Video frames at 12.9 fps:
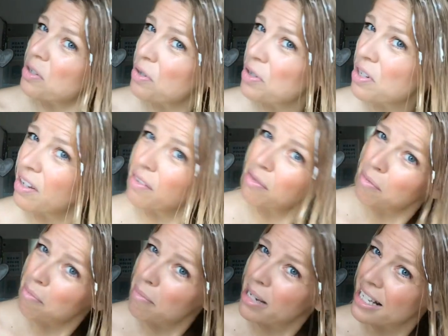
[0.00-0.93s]
sort of
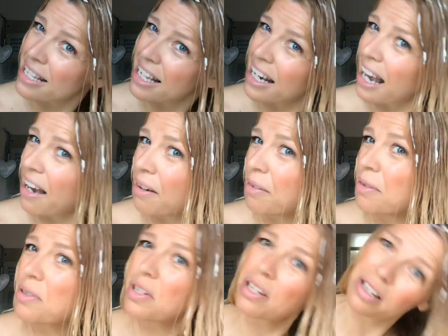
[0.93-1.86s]
missing
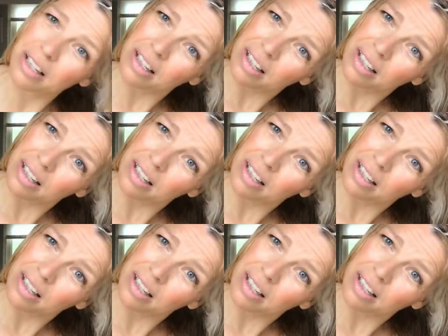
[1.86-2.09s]
out